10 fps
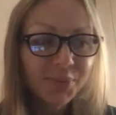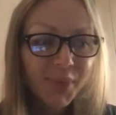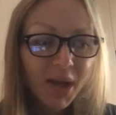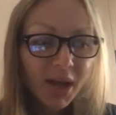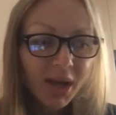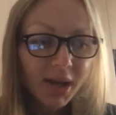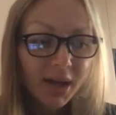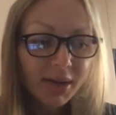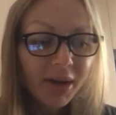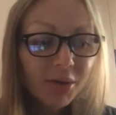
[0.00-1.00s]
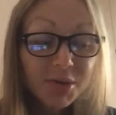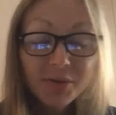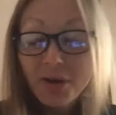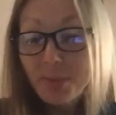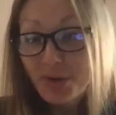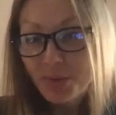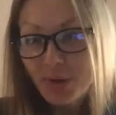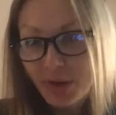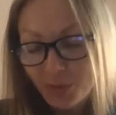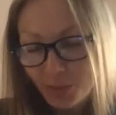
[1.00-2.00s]
Uh, they're also very much
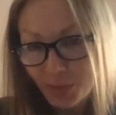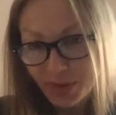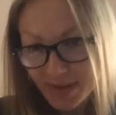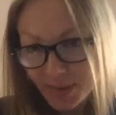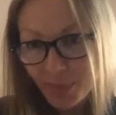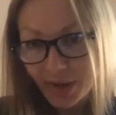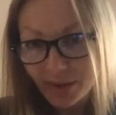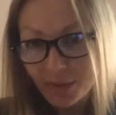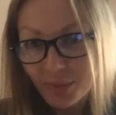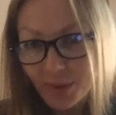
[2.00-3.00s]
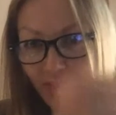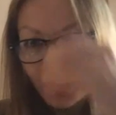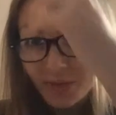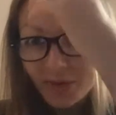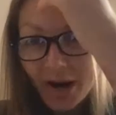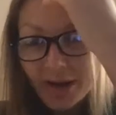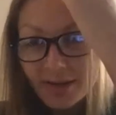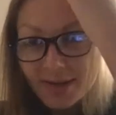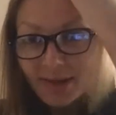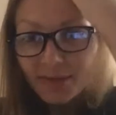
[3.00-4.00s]
willing to participate in, in
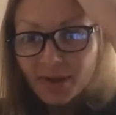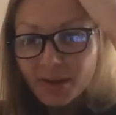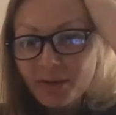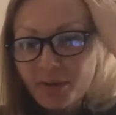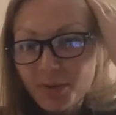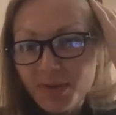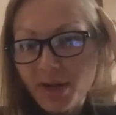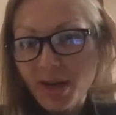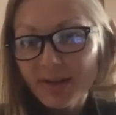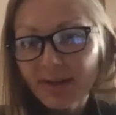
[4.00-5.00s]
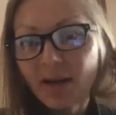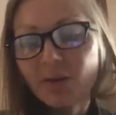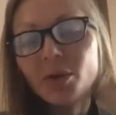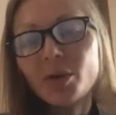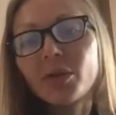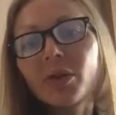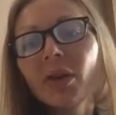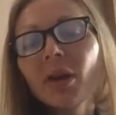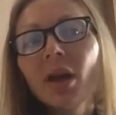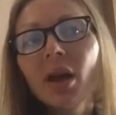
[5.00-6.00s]
trials, even if those trials are not
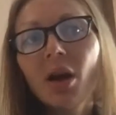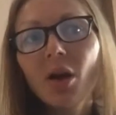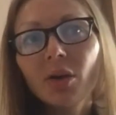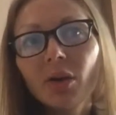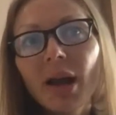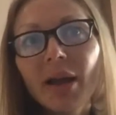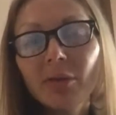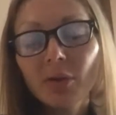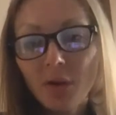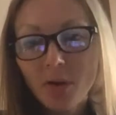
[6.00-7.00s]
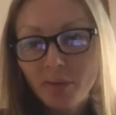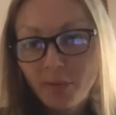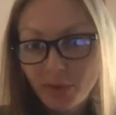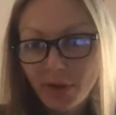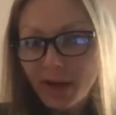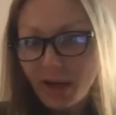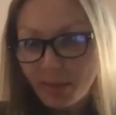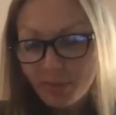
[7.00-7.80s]
on a level of really